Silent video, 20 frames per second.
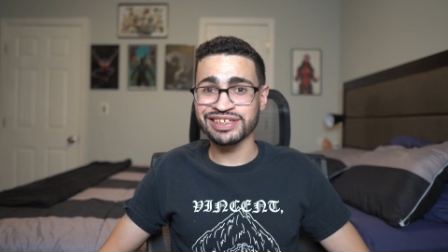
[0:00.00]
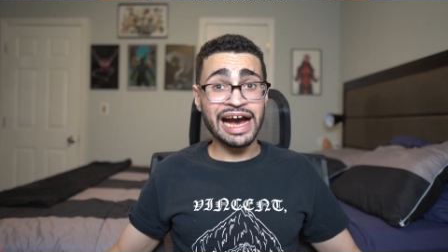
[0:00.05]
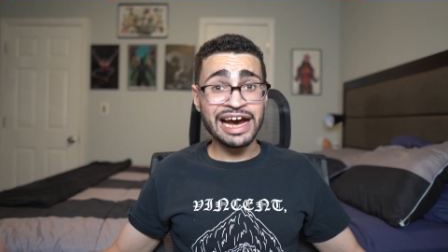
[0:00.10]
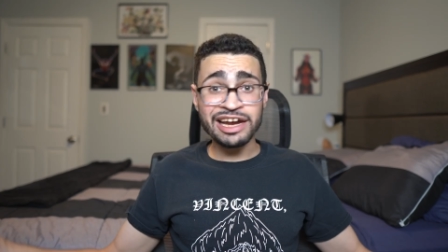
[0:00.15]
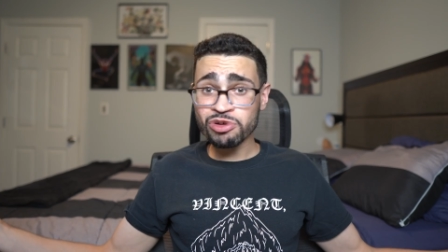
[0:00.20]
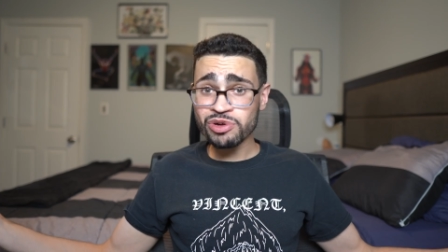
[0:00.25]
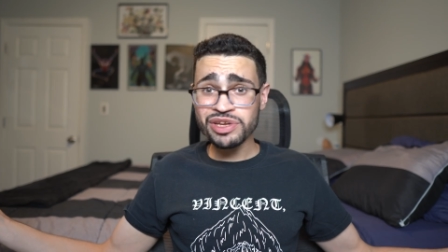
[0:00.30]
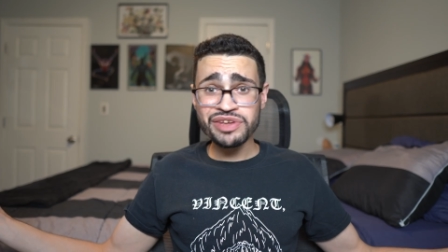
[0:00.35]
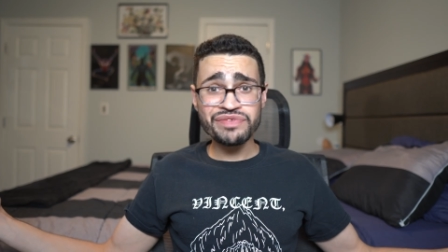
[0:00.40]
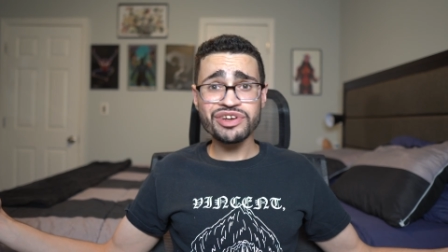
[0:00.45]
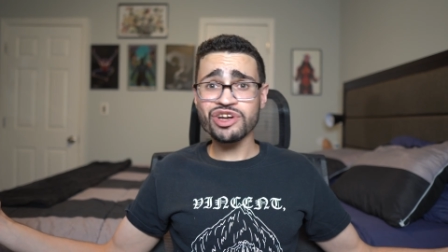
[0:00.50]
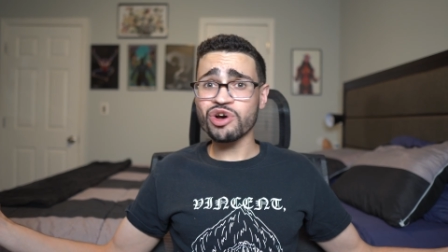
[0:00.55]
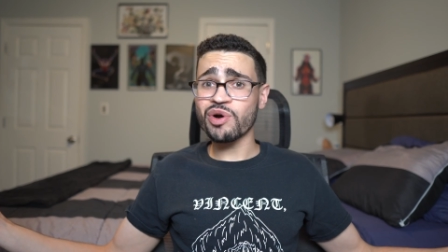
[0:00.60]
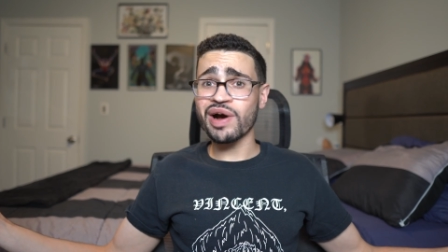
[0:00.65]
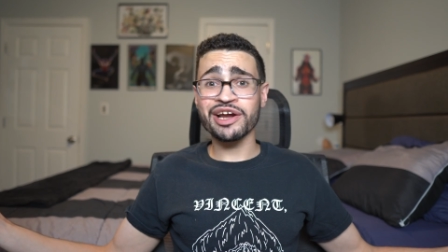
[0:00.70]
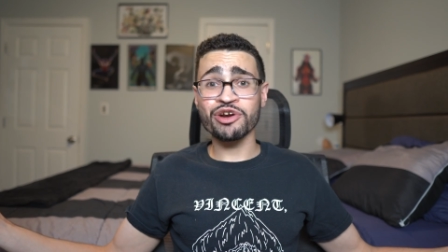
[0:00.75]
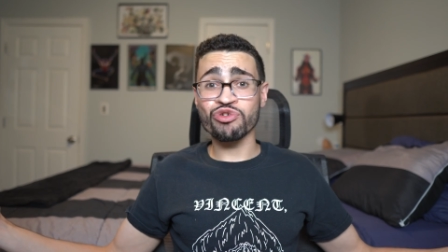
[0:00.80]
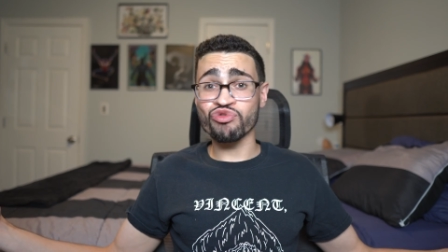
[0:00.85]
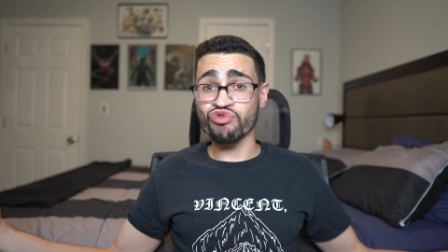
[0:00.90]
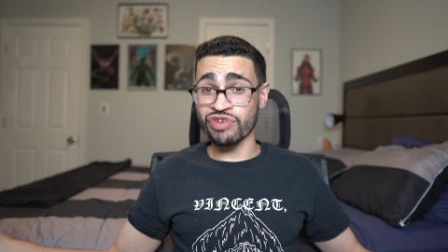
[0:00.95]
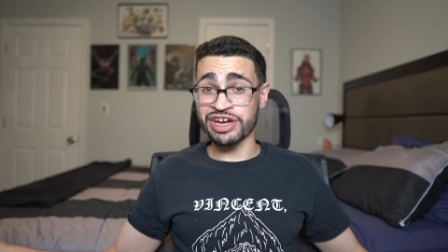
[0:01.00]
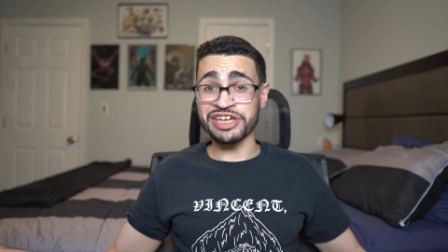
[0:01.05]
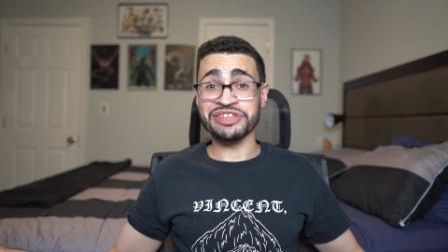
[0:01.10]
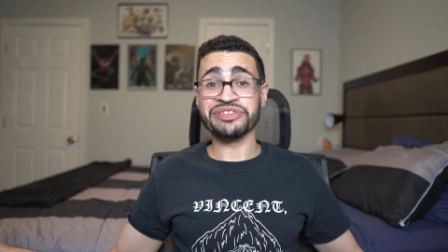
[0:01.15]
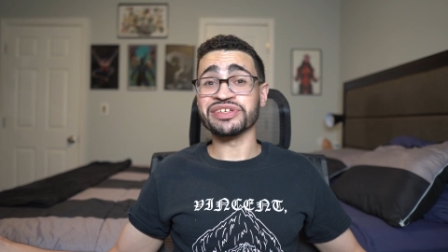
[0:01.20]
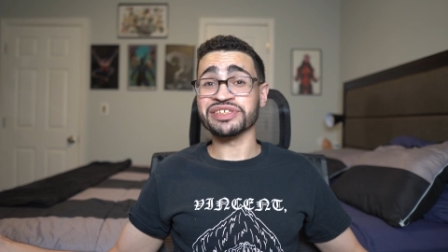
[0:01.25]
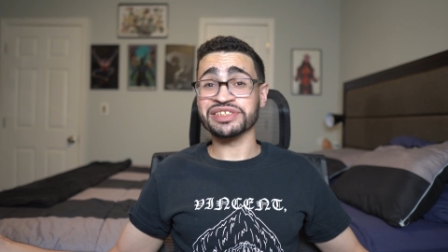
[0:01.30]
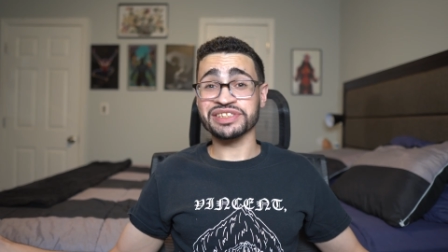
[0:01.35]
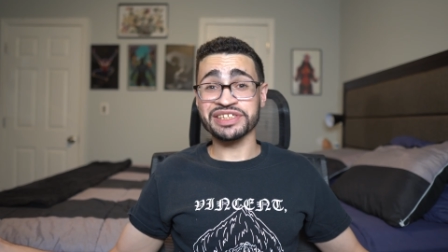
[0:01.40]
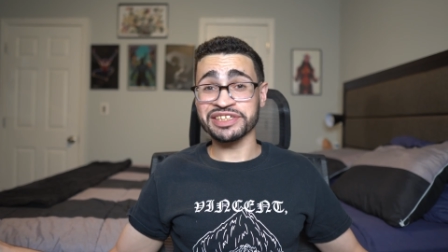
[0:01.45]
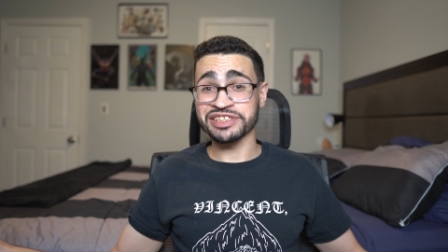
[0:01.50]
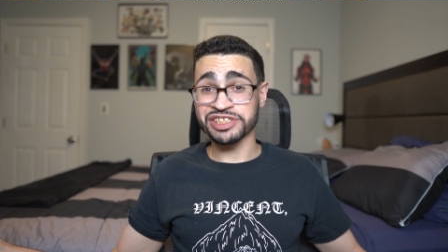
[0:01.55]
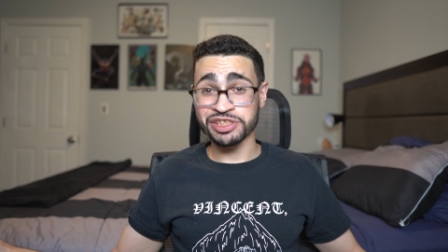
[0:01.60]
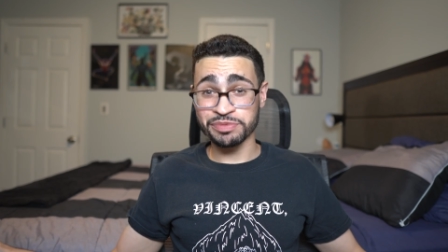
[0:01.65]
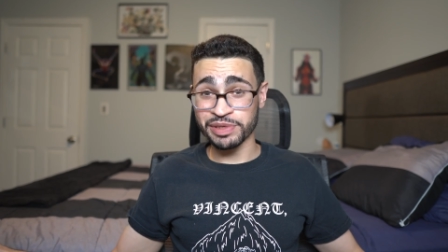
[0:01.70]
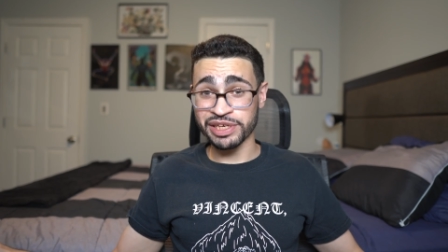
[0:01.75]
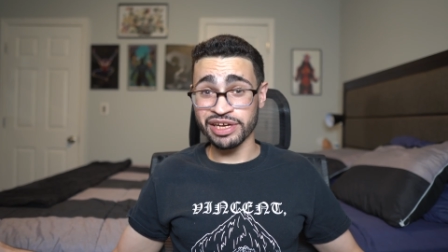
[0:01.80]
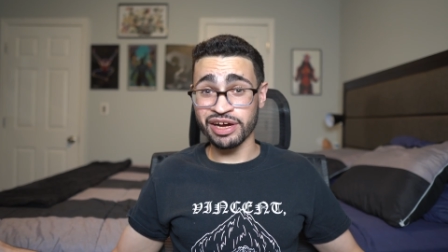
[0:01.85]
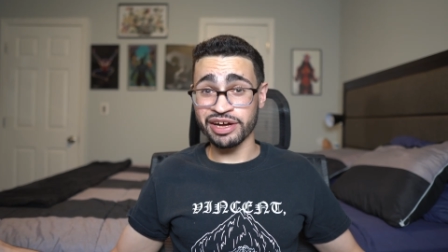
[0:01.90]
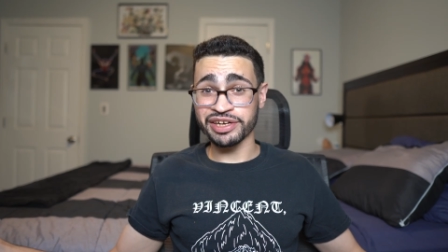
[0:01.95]
I don't even know how to rate this thing, to
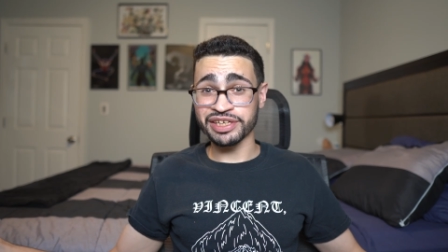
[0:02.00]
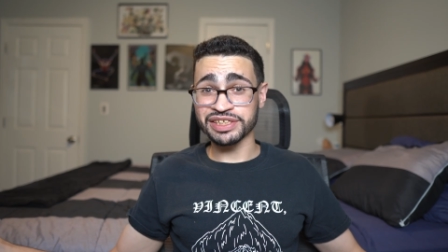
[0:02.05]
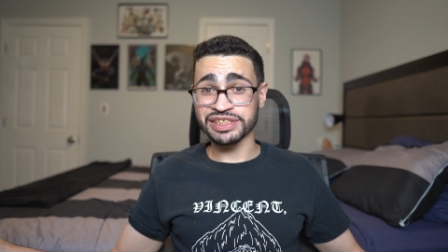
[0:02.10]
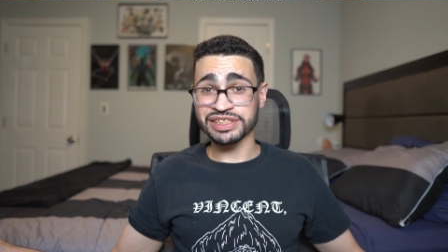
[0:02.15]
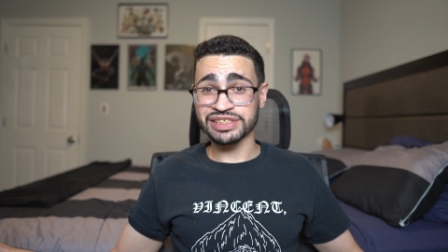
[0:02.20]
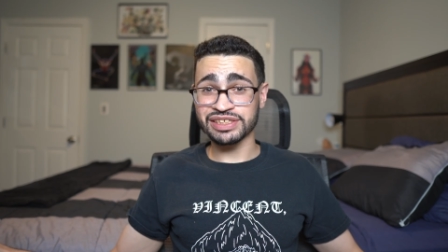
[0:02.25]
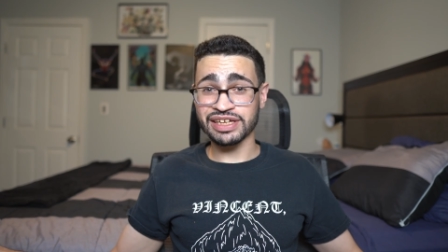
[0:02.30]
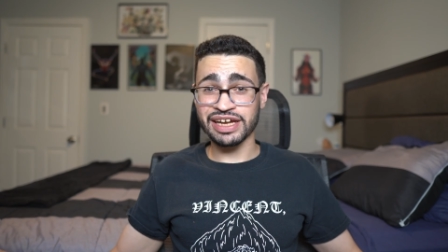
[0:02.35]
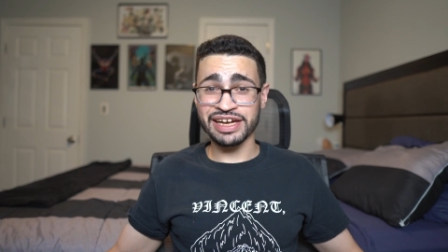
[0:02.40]
be honest.